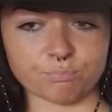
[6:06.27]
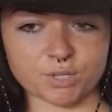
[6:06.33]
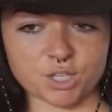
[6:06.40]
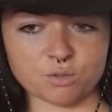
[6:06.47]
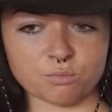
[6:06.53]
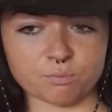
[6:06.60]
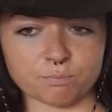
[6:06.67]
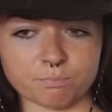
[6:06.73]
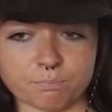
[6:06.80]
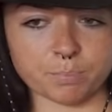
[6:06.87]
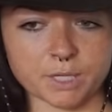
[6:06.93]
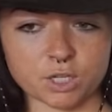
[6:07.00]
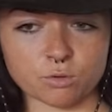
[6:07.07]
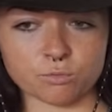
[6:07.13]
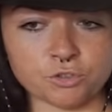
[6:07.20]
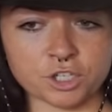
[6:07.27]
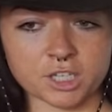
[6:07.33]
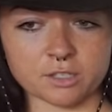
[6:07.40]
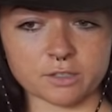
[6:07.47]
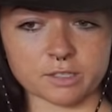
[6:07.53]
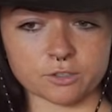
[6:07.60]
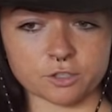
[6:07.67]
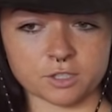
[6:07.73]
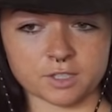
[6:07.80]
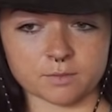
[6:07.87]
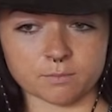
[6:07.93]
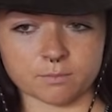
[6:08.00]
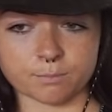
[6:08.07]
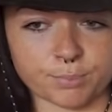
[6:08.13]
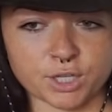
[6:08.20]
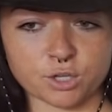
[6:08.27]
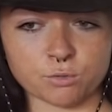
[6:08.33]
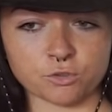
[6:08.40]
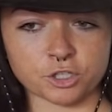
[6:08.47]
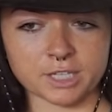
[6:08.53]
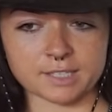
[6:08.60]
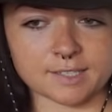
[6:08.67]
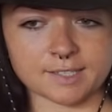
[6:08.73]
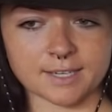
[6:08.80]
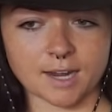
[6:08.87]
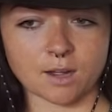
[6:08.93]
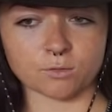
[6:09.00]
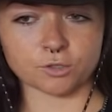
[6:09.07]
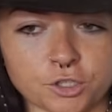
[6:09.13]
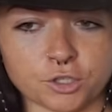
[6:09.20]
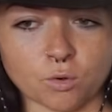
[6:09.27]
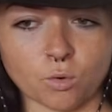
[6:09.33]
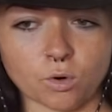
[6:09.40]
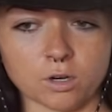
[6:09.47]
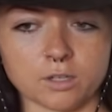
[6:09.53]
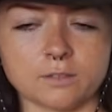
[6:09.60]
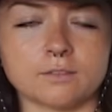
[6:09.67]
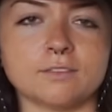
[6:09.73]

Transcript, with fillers: Pu, Puget, Puget Sound shore